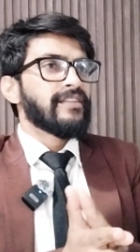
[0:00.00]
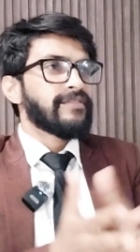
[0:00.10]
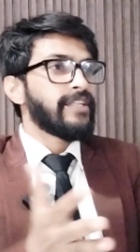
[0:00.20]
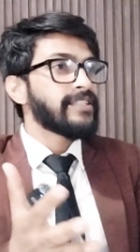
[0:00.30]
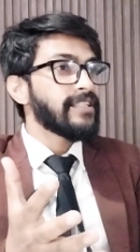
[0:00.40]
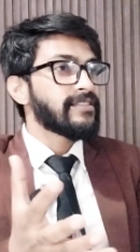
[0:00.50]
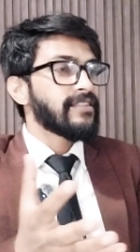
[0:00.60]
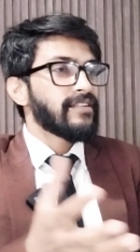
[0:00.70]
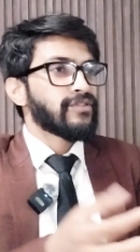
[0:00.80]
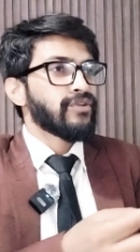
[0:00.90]
this
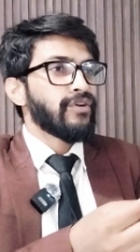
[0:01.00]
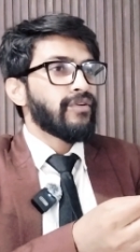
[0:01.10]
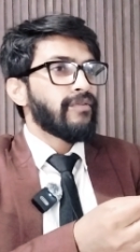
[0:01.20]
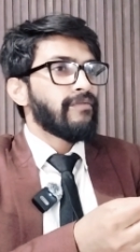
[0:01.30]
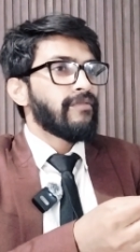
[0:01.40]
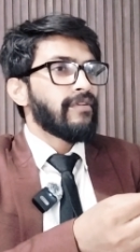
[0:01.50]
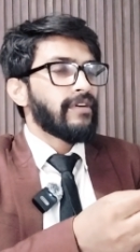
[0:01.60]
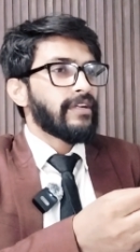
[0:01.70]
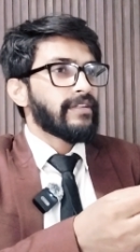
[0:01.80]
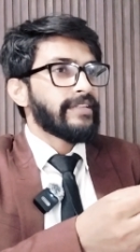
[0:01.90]
is so
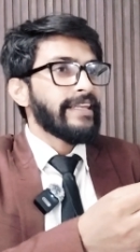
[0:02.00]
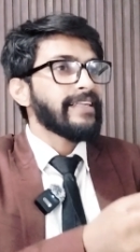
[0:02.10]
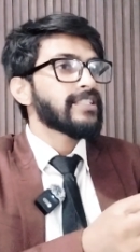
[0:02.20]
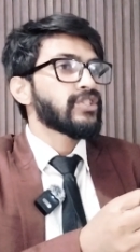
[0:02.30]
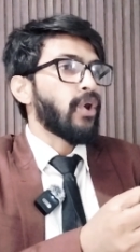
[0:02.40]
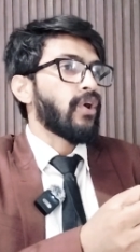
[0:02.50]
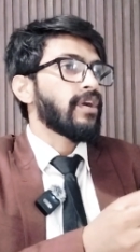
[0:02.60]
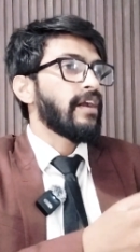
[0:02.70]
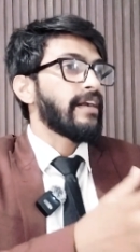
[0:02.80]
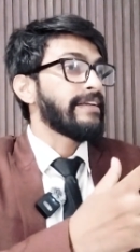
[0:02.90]
telling in
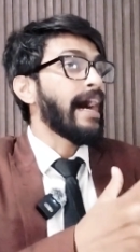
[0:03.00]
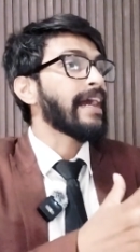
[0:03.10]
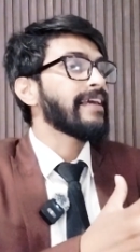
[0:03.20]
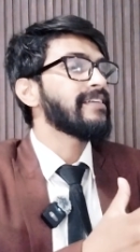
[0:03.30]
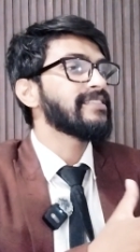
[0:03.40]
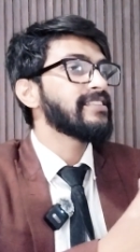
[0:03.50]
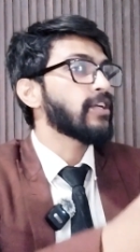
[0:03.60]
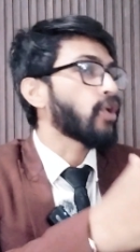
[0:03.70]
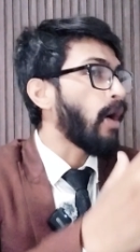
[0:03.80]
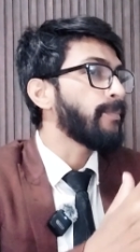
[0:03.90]
short, dark energy is
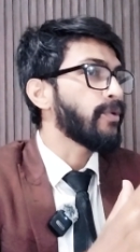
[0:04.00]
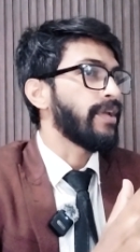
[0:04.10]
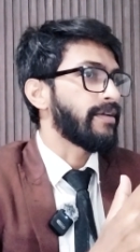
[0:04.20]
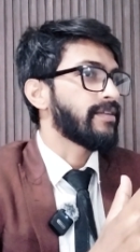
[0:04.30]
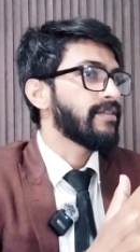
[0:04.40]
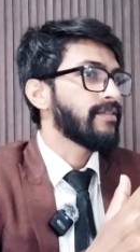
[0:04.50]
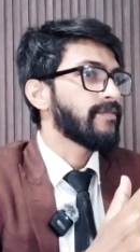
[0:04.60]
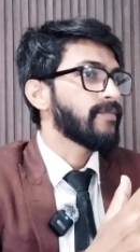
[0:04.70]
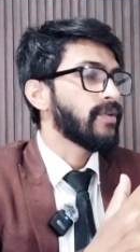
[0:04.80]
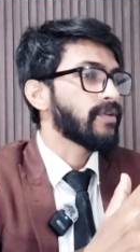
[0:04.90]
a component,
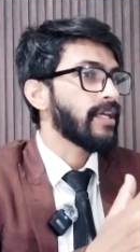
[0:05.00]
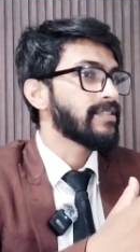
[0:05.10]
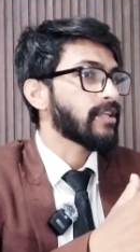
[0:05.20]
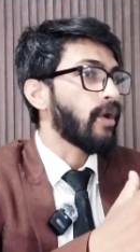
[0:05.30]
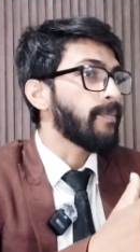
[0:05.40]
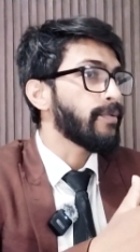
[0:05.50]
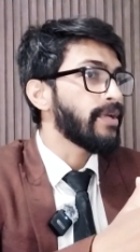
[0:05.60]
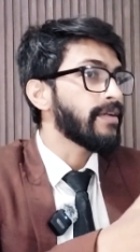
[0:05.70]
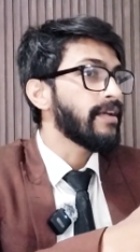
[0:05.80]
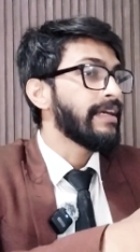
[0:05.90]
okay, is a
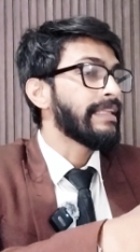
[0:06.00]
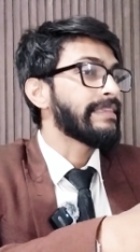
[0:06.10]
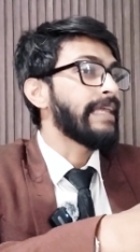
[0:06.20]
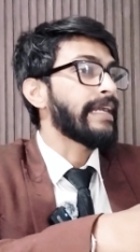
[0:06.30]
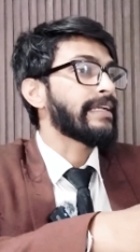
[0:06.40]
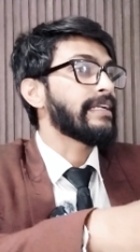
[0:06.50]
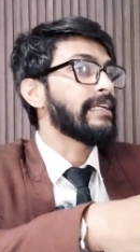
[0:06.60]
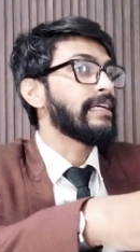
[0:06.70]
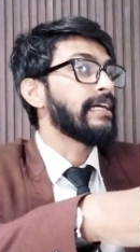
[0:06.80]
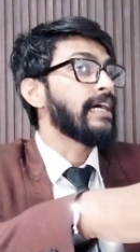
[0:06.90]
component that
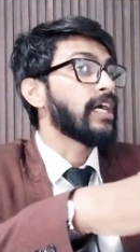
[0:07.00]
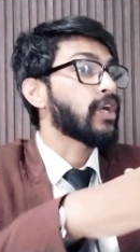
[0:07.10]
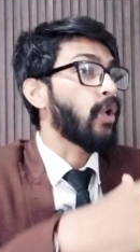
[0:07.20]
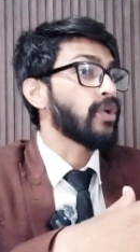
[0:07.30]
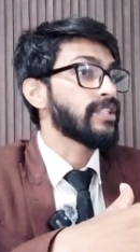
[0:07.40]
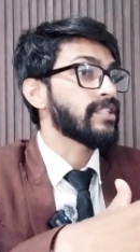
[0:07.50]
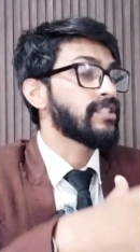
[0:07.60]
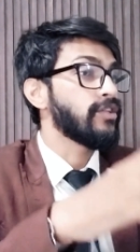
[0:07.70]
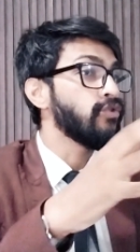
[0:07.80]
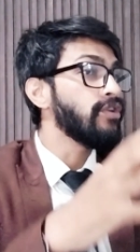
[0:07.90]
causes
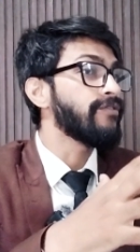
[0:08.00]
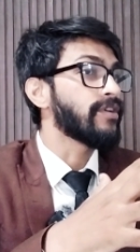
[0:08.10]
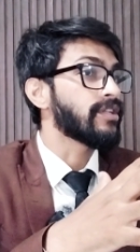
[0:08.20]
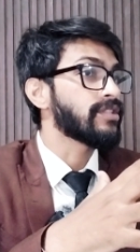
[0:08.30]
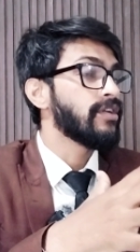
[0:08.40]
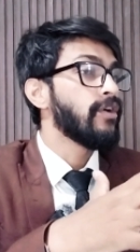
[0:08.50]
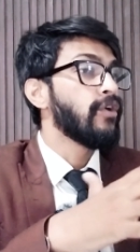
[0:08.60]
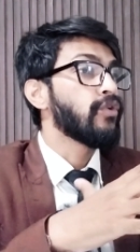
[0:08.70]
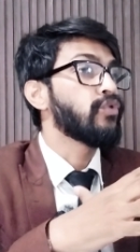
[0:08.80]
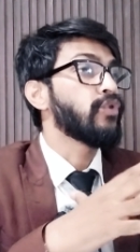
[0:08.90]
the universe
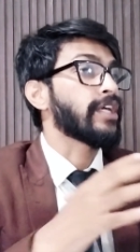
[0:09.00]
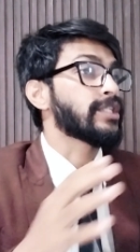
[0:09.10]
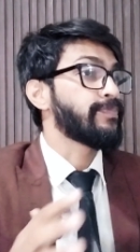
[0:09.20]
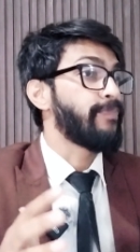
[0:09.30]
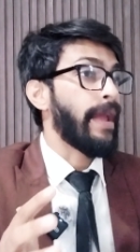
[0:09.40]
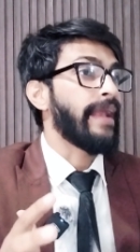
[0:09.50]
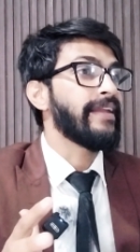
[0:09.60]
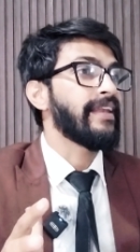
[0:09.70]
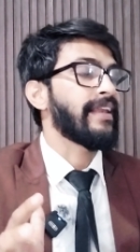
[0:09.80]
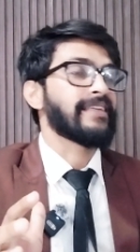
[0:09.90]
to
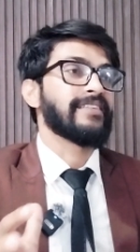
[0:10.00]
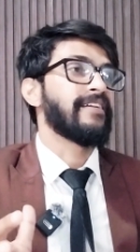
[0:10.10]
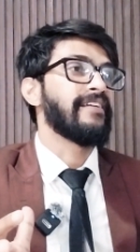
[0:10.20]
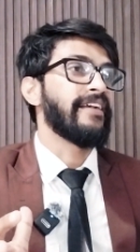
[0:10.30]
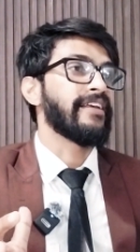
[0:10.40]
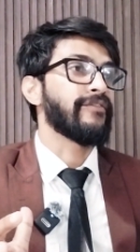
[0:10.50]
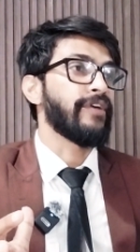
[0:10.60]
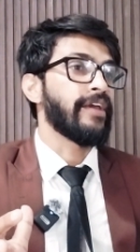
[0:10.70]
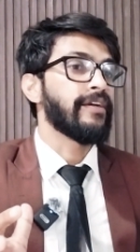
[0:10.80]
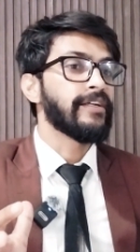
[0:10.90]
expand in an accelerating
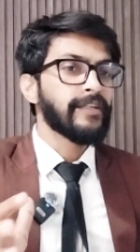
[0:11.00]
way.